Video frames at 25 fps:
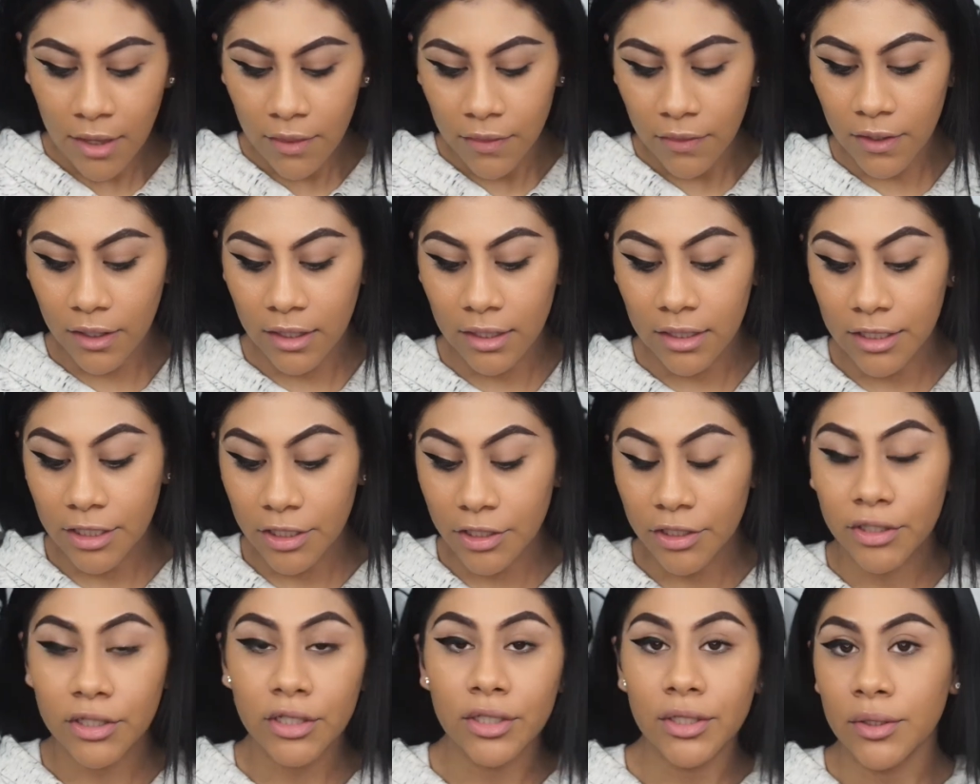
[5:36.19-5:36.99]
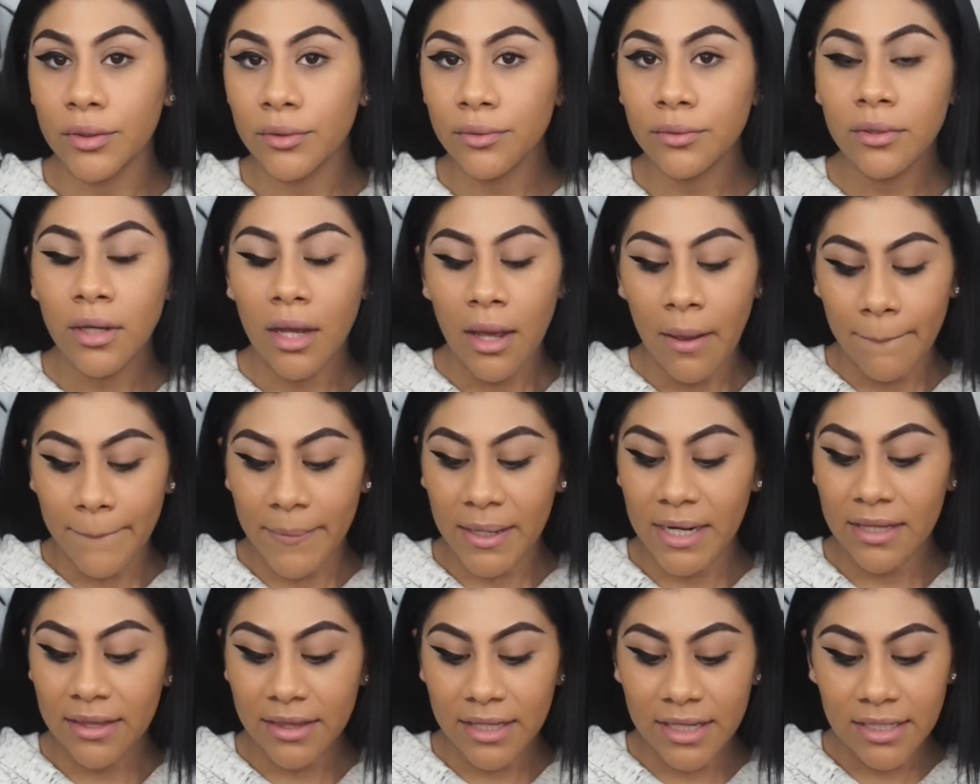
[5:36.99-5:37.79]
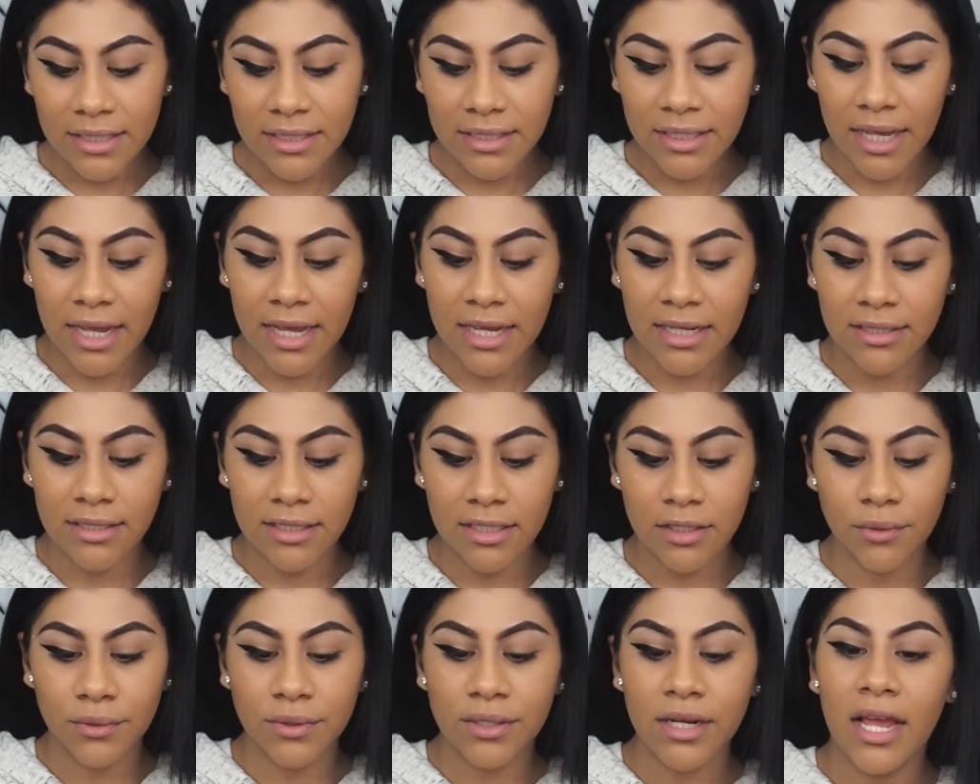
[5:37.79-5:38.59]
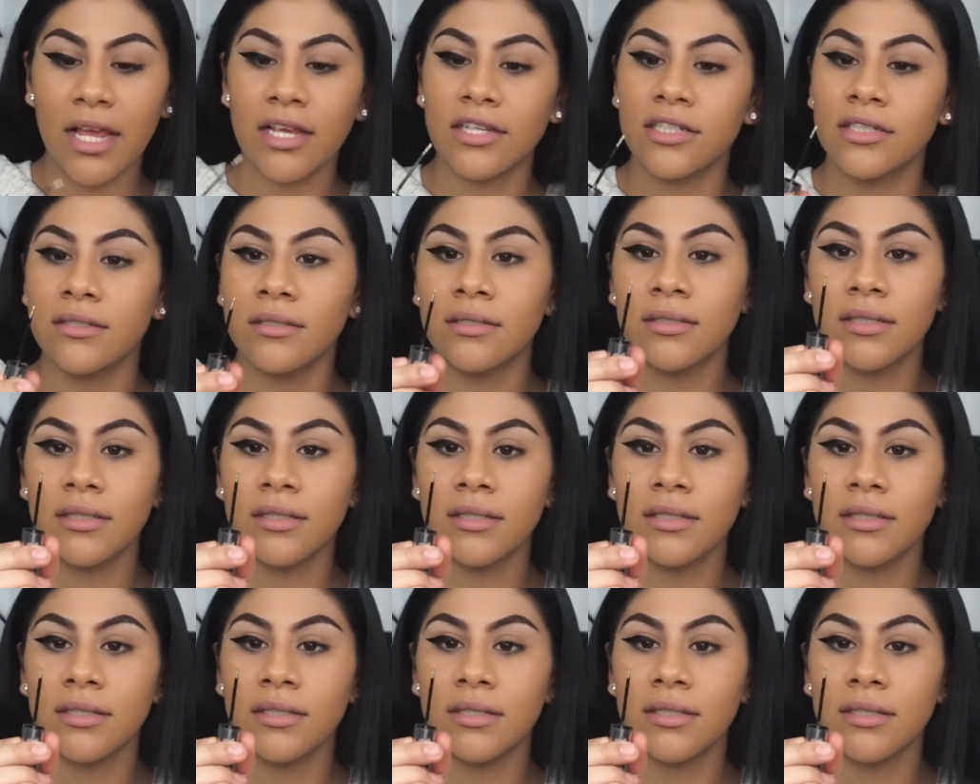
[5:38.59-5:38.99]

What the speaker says: the clear glue. But in this case, this one has